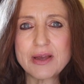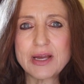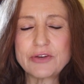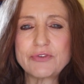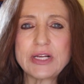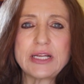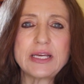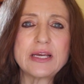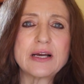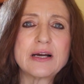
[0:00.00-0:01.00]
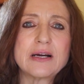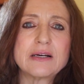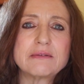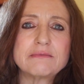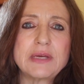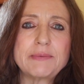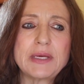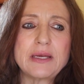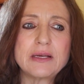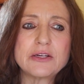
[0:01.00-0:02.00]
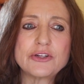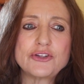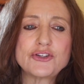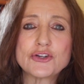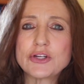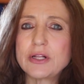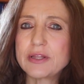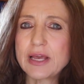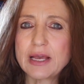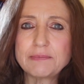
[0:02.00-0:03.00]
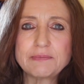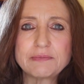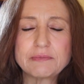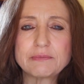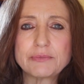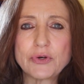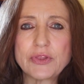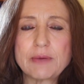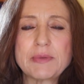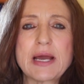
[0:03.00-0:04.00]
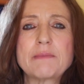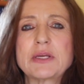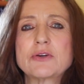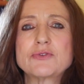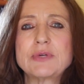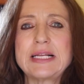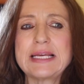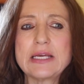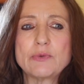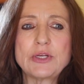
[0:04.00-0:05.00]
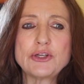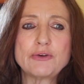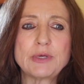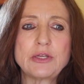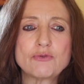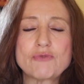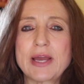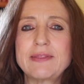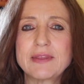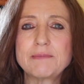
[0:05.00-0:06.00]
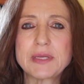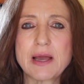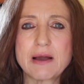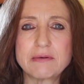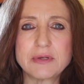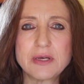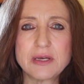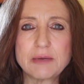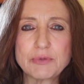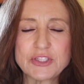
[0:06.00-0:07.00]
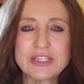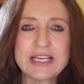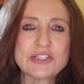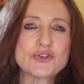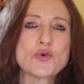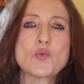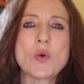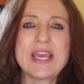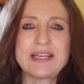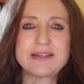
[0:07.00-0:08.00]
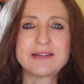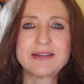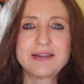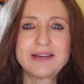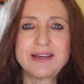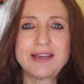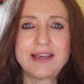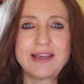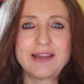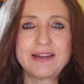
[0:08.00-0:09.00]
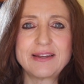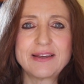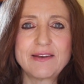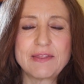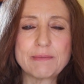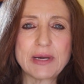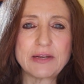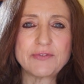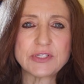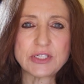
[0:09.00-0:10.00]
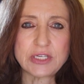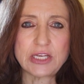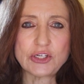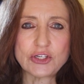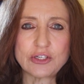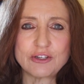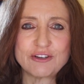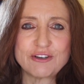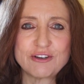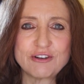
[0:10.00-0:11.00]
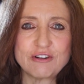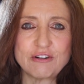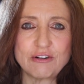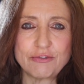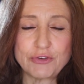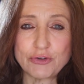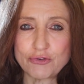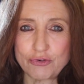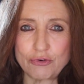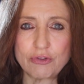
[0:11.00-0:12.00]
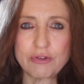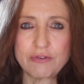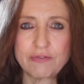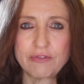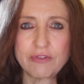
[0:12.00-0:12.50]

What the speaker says: And really maybe journal them, put them down, because really when you write them down, it puts an extra weight in the manifestation of your truth.